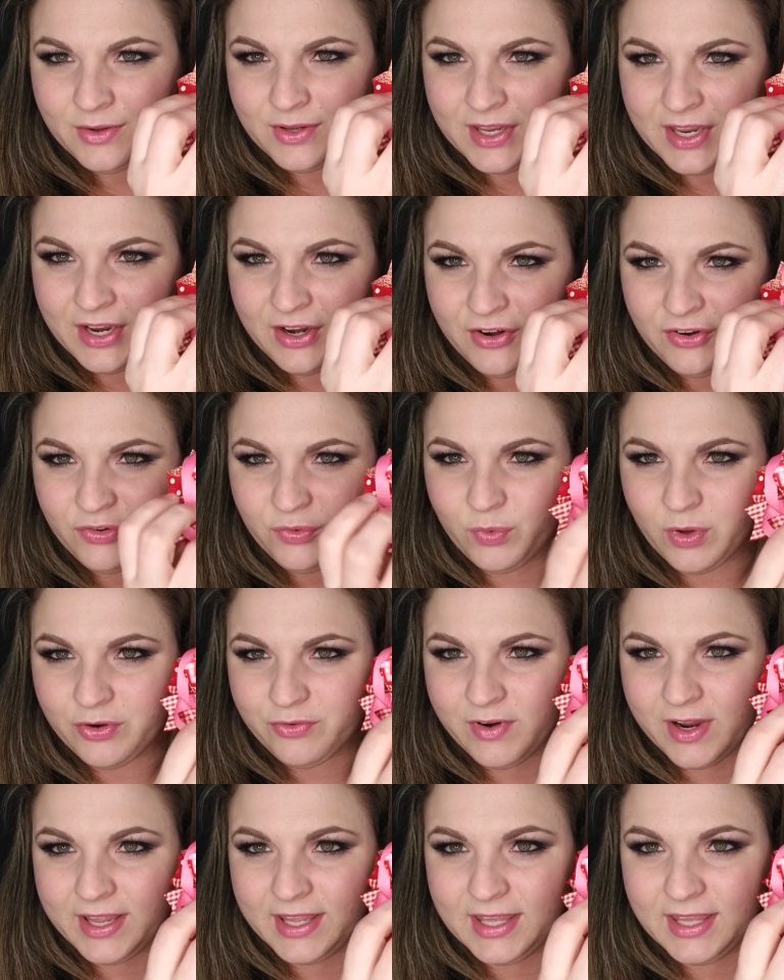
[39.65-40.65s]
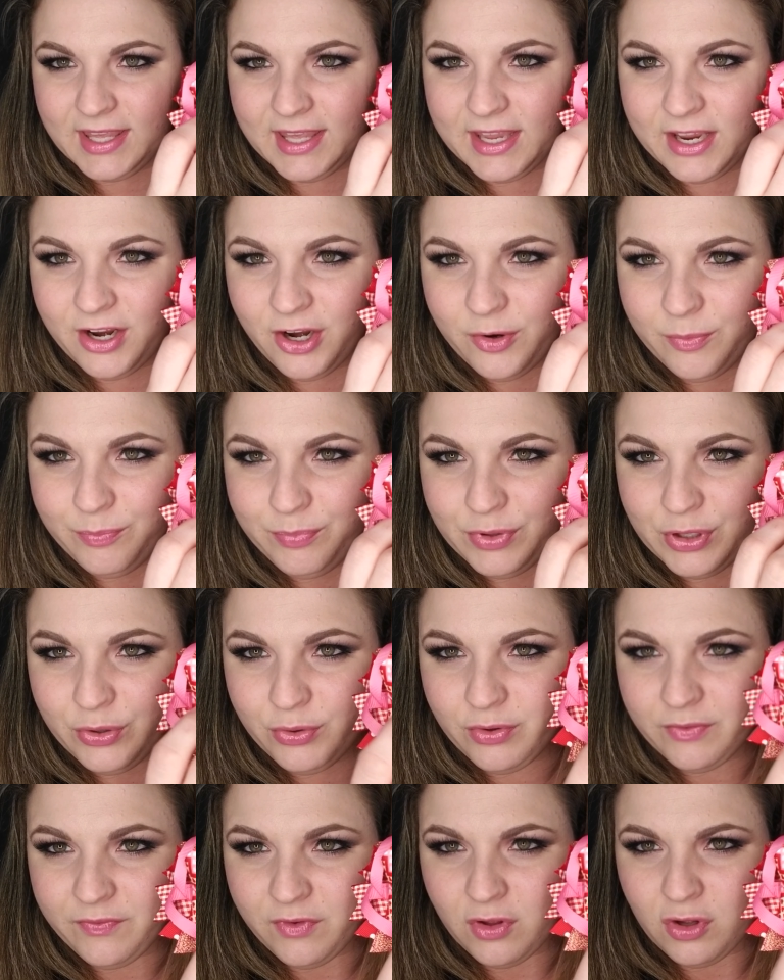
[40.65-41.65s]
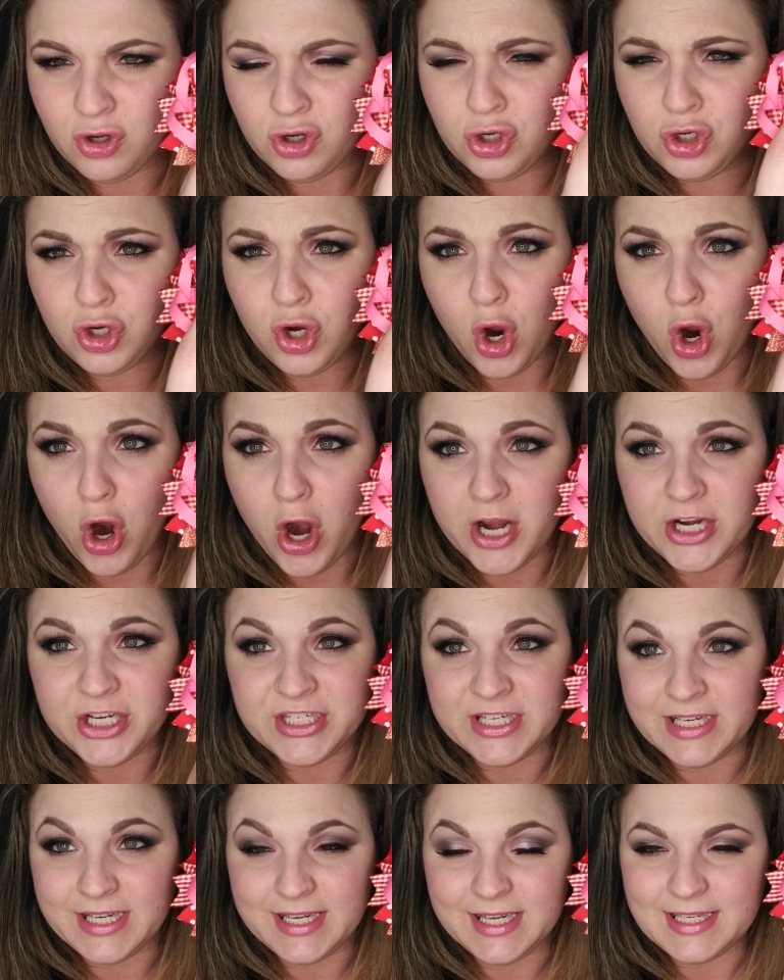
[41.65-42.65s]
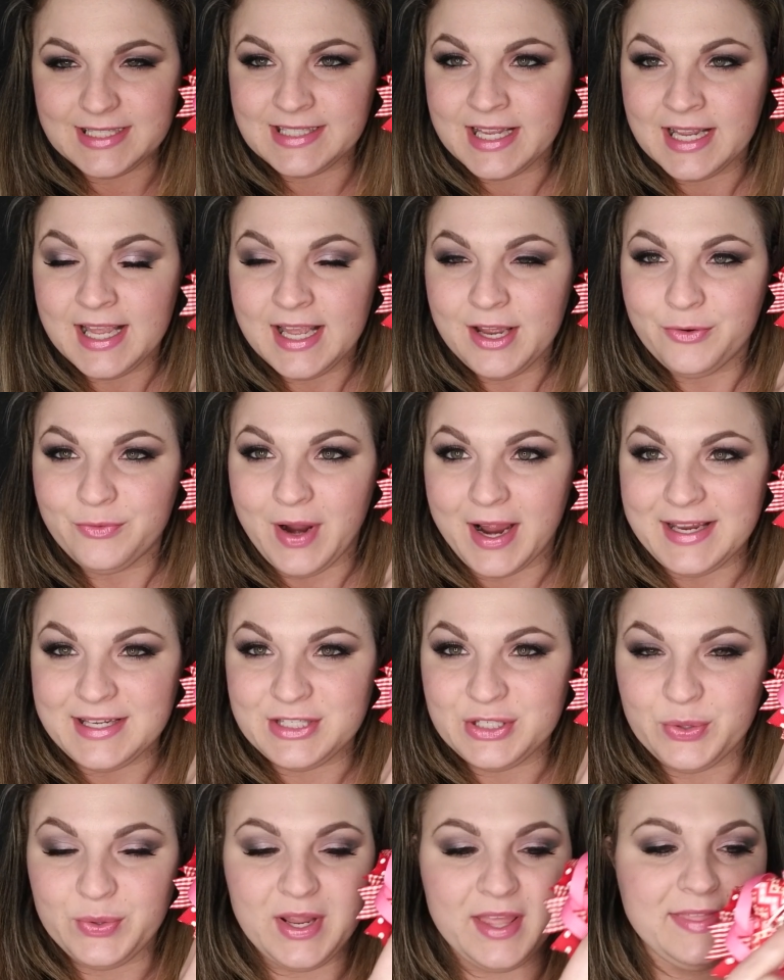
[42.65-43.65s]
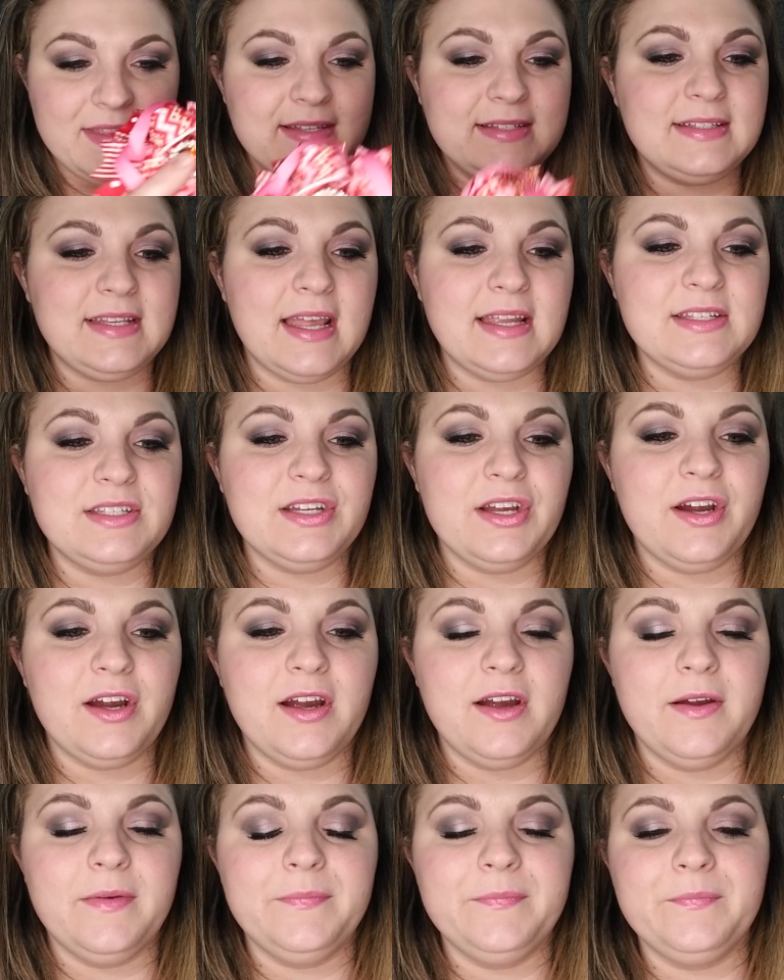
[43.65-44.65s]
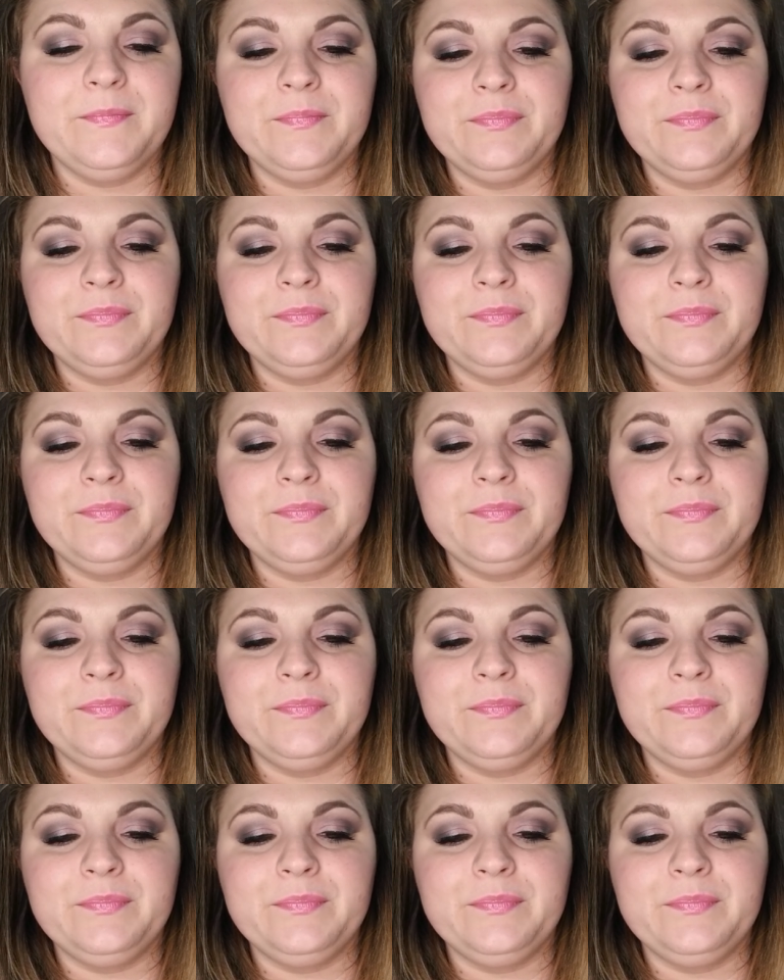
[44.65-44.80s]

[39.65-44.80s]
Here's one right here. Beautiful, gorgeous rhinestone in the center.